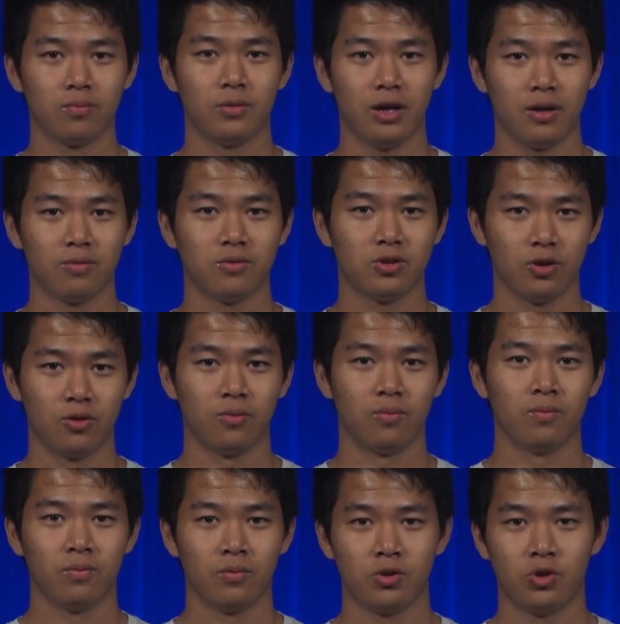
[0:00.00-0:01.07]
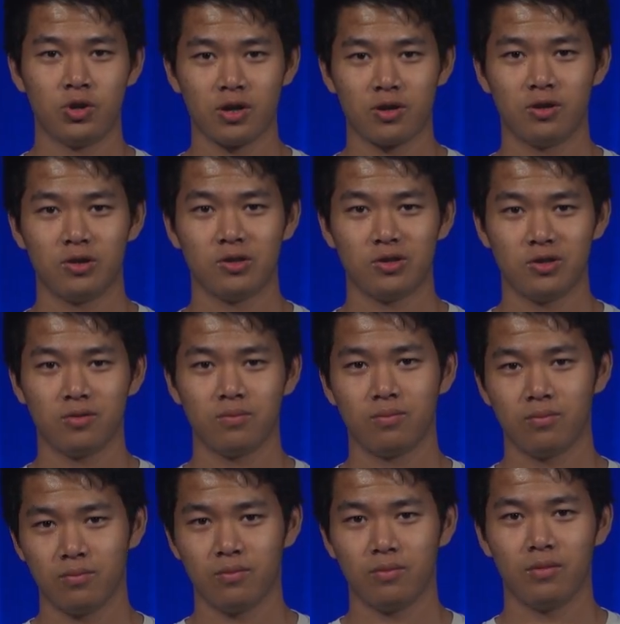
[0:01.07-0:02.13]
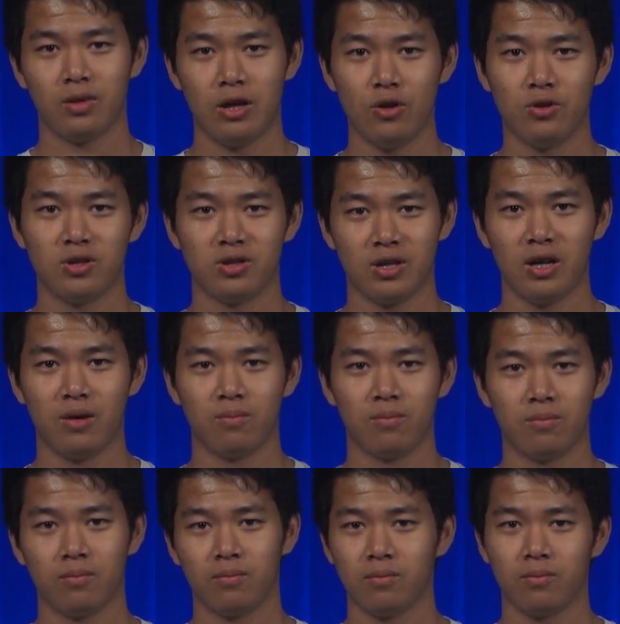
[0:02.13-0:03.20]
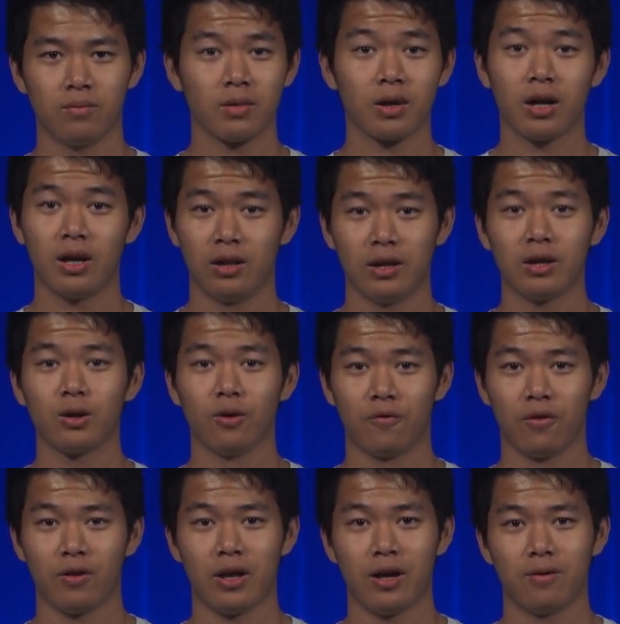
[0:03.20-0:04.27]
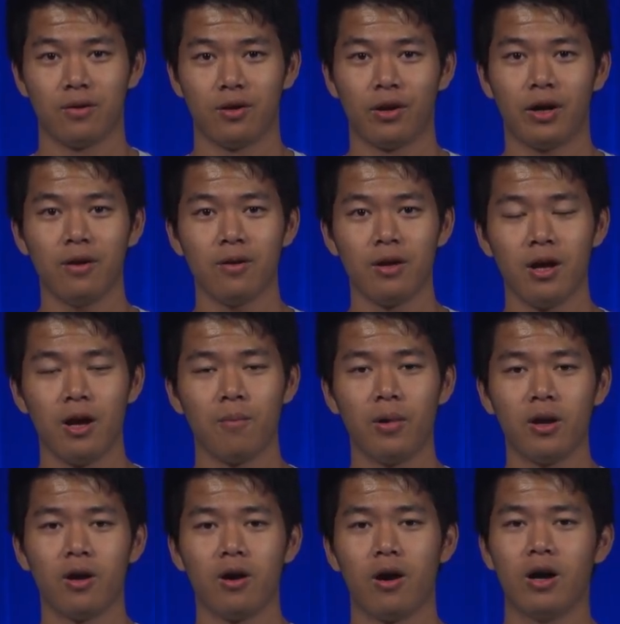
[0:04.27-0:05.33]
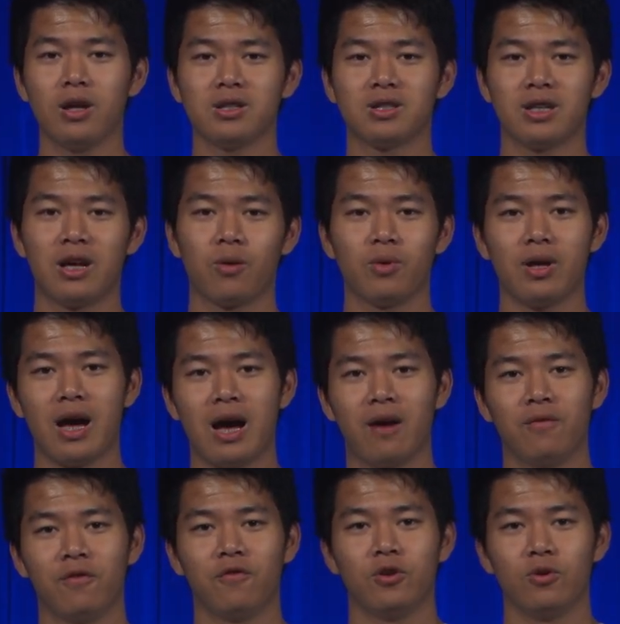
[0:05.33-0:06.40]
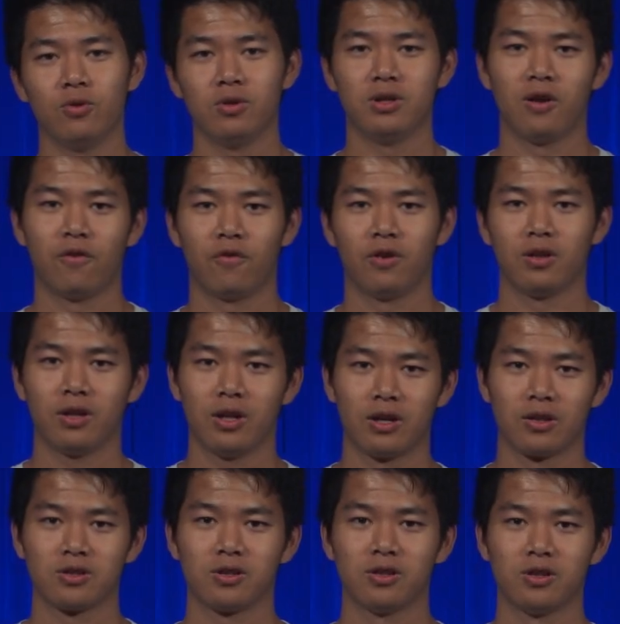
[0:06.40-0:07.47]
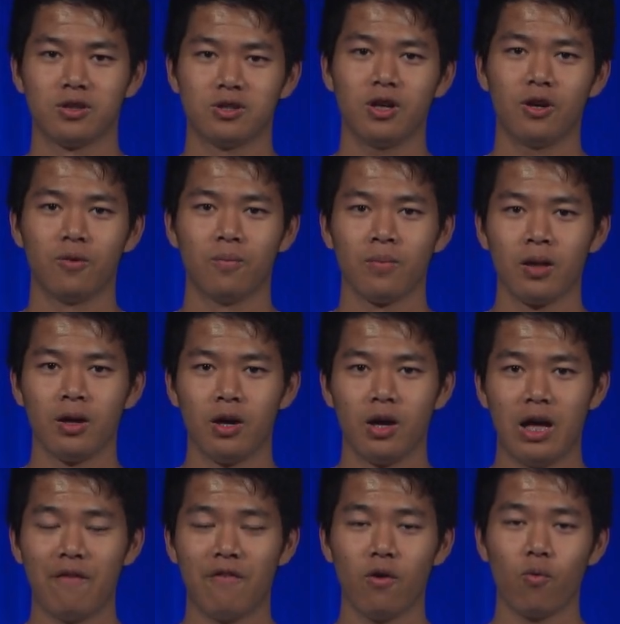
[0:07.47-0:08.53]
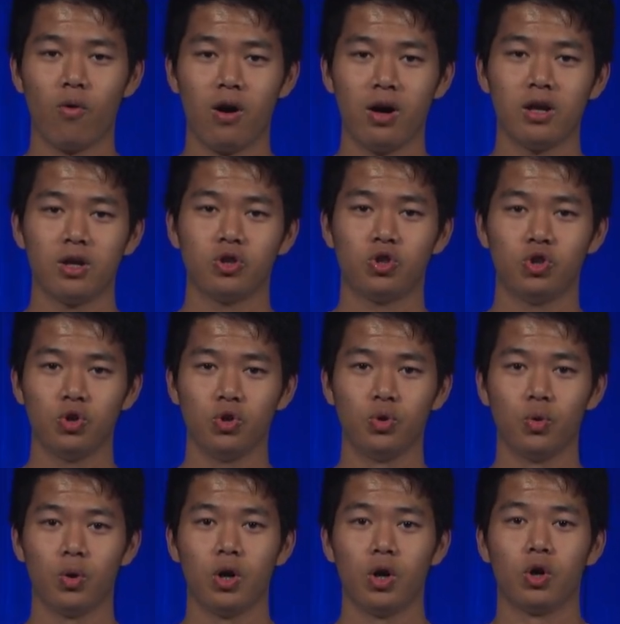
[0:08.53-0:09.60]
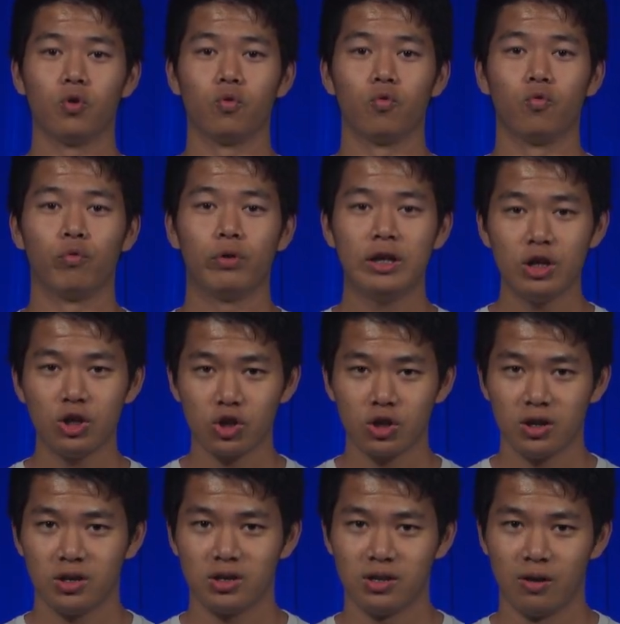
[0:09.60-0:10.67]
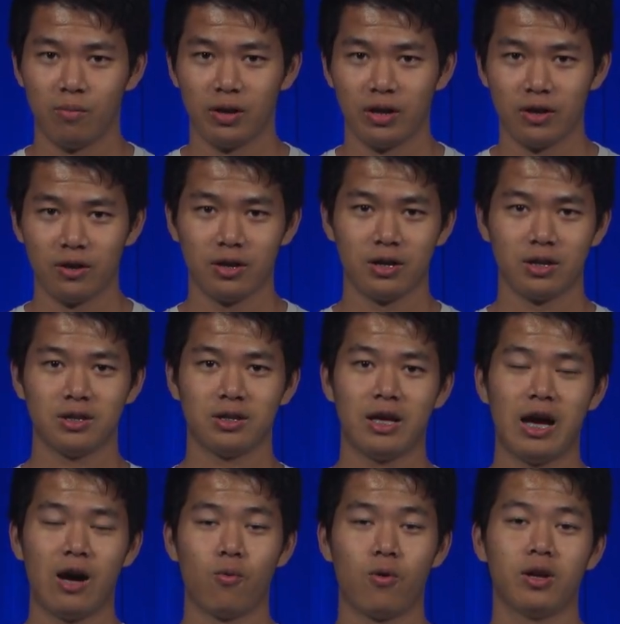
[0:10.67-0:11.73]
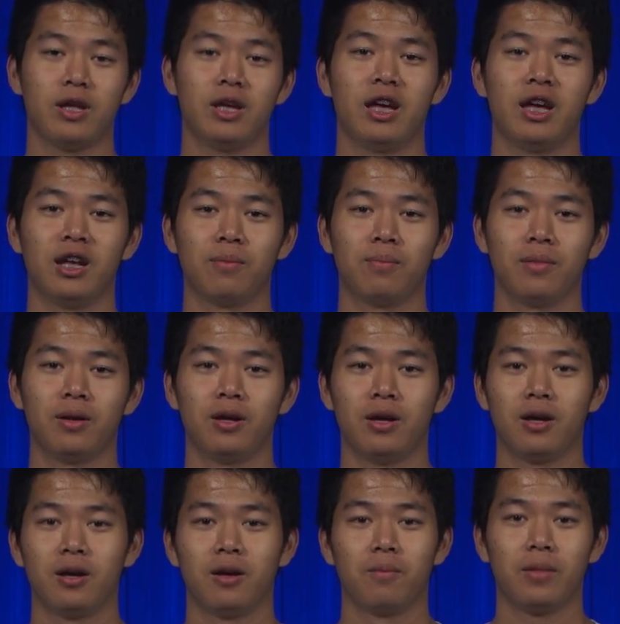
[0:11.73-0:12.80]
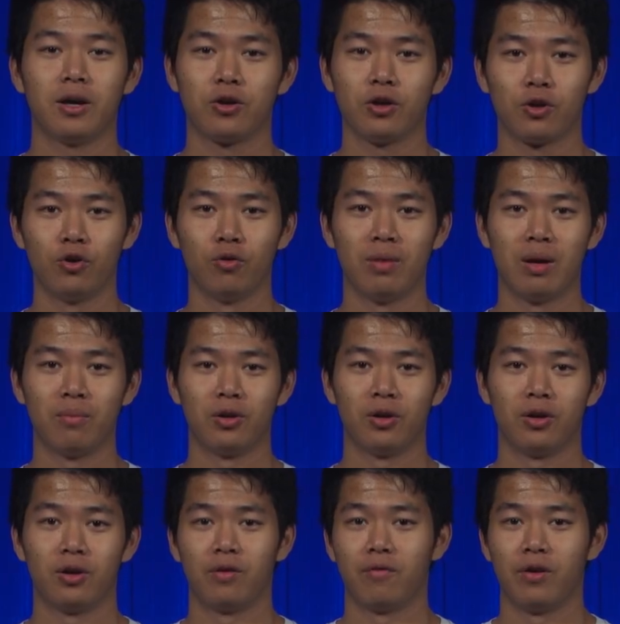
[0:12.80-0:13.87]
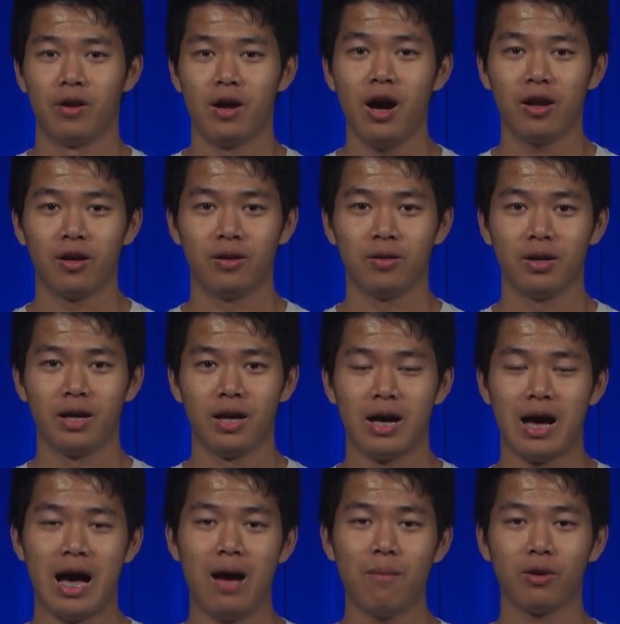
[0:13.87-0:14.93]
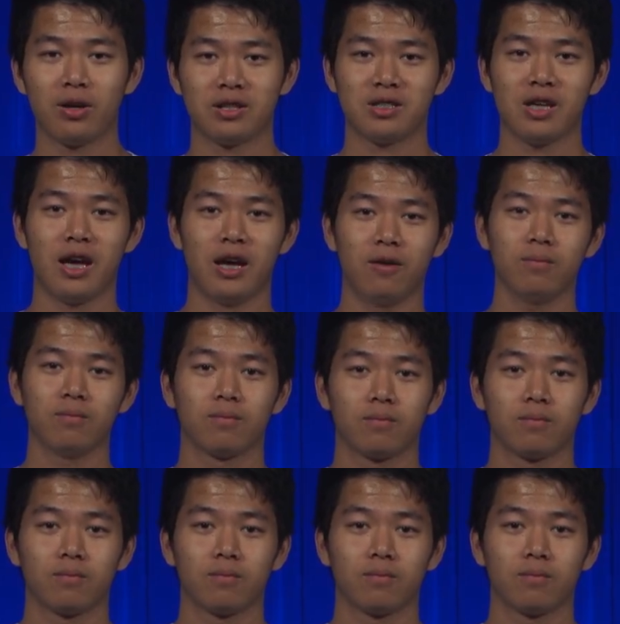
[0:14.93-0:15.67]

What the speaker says: Yeah, so truckers, they use the same kind of lingo for that, all right? But on set, we have a few different things. So if I want to reach somebody, say I want to hit up my good crew member, Renata, I'm going to say